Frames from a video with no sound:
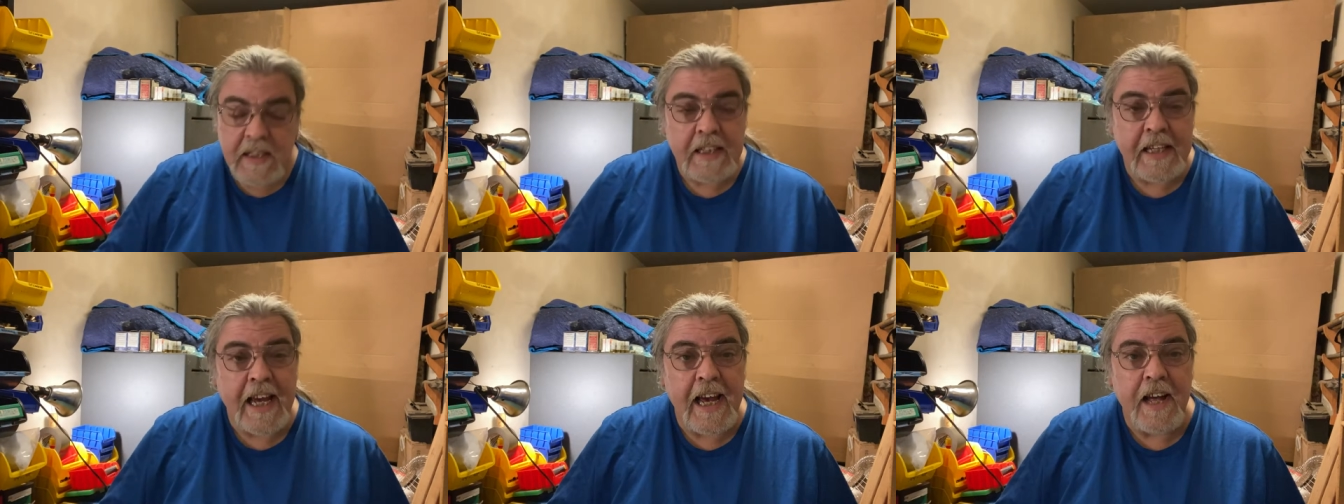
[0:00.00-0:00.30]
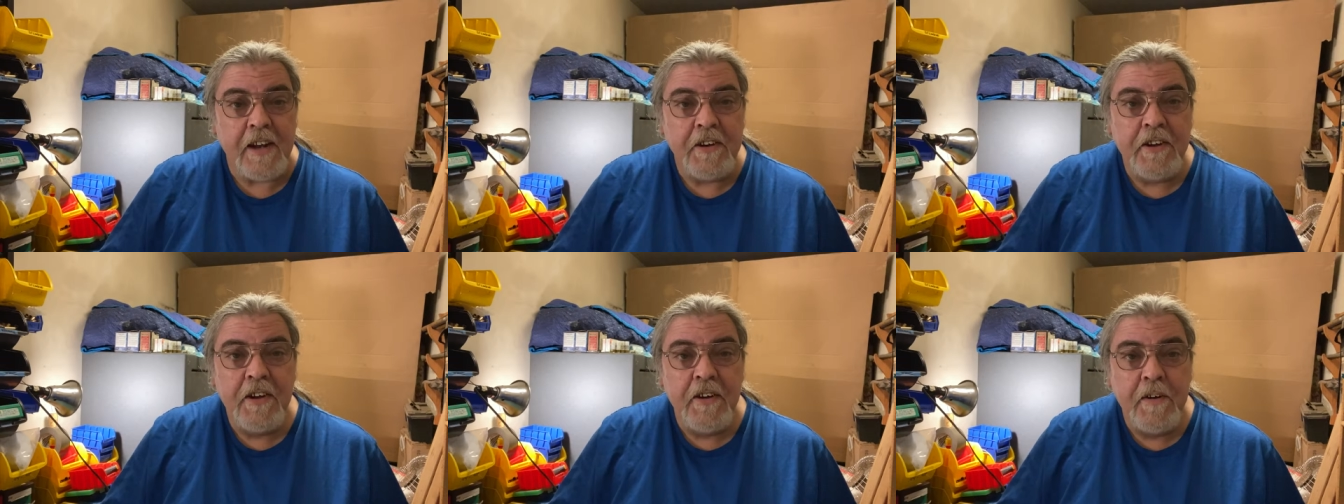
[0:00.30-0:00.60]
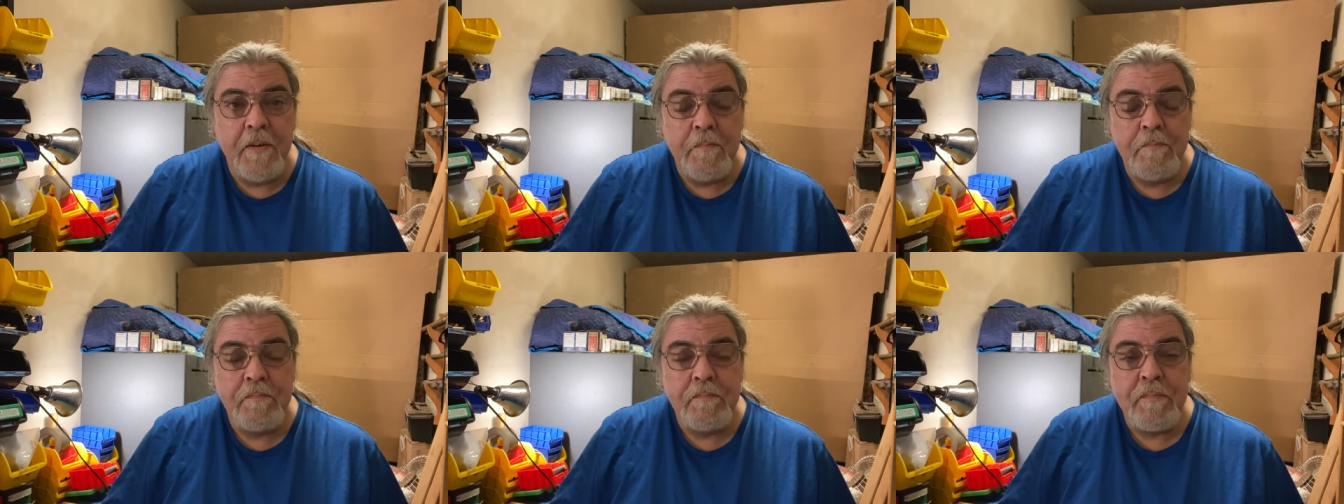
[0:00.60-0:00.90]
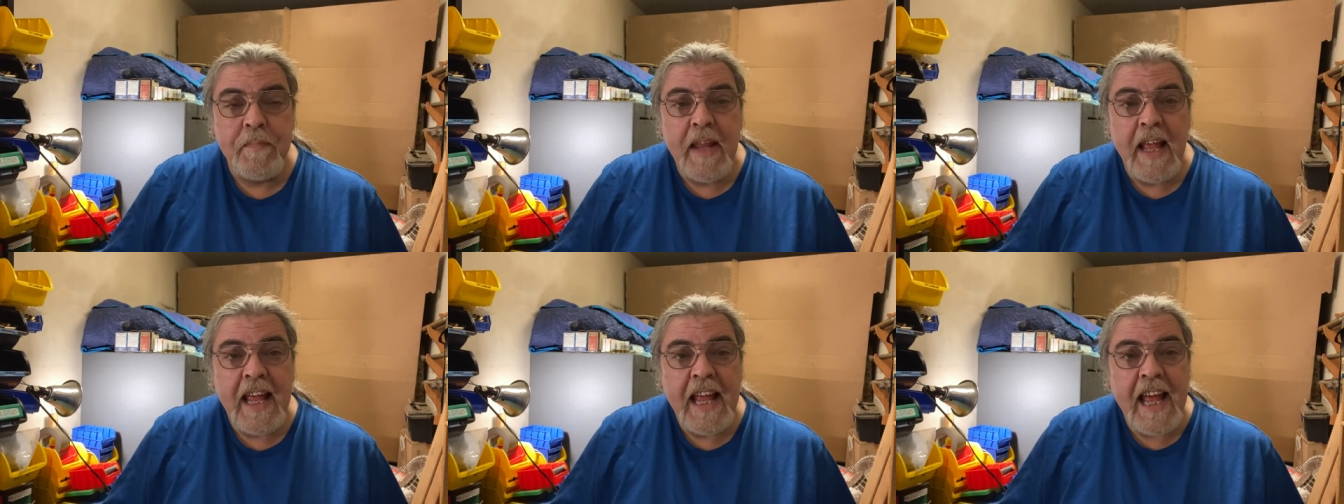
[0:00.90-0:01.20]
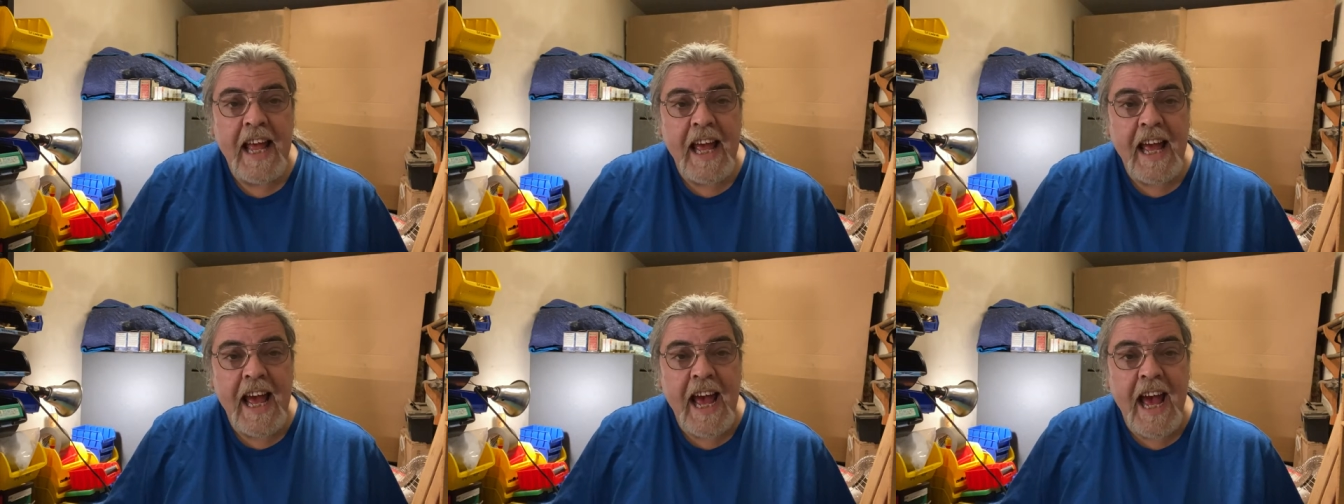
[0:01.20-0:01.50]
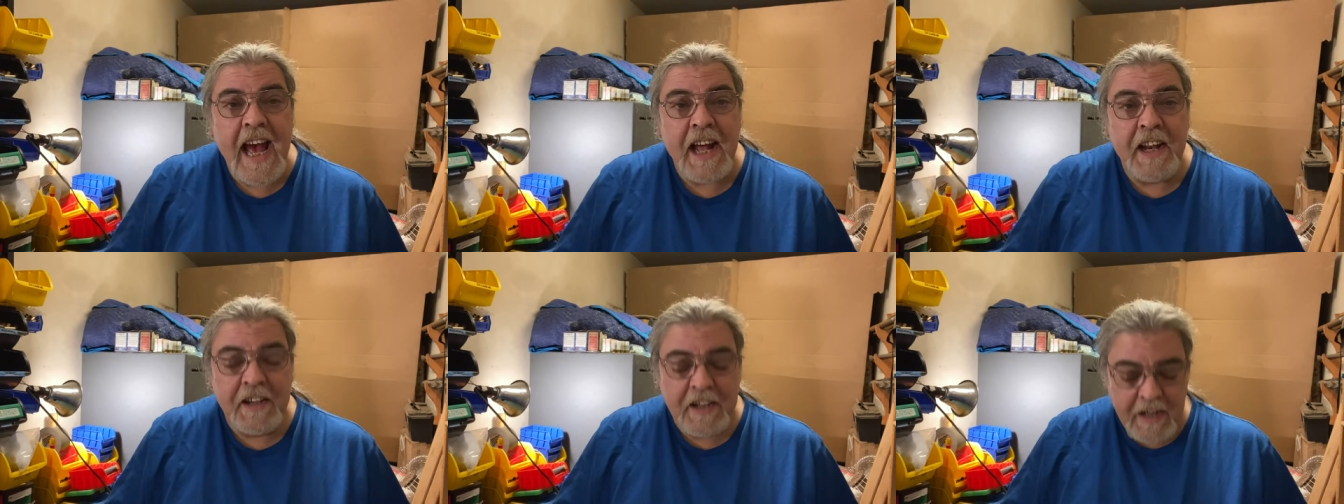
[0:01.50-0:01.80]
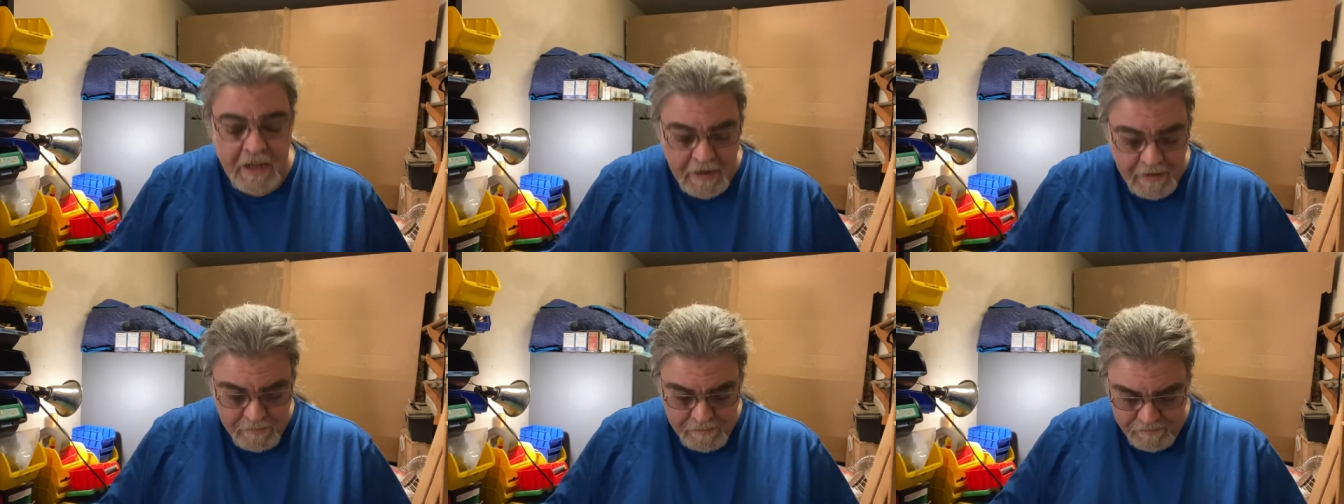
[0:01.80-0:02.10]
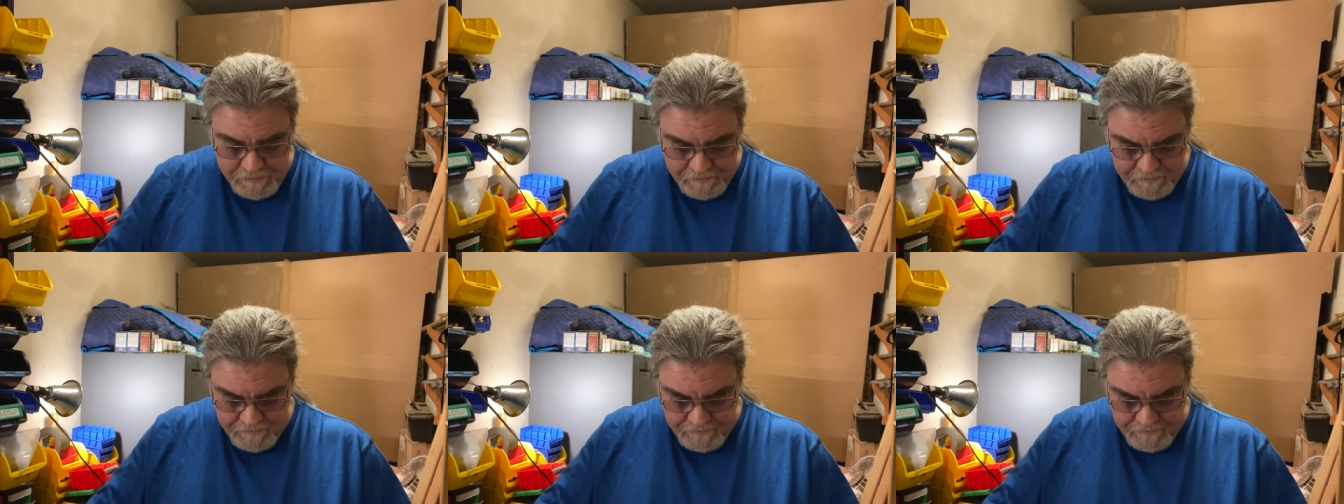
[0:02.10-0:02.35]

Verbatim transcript: Kent, and um,